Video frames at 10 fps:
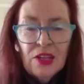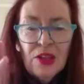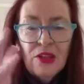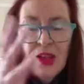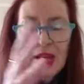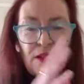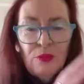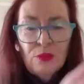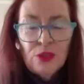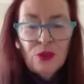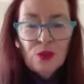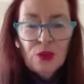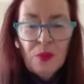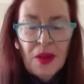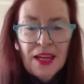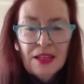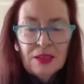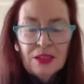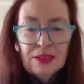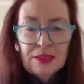Then it was talked
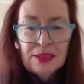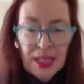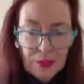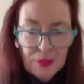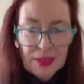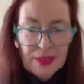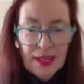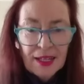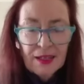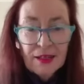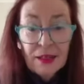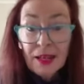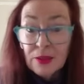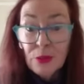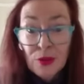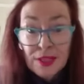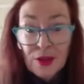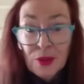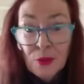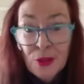about 10%, like the rest
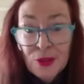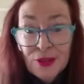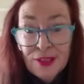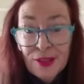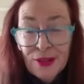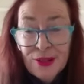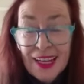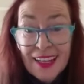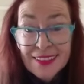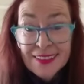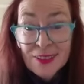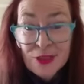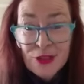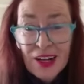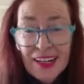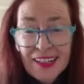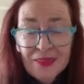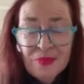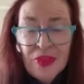of the world, including us in Australia.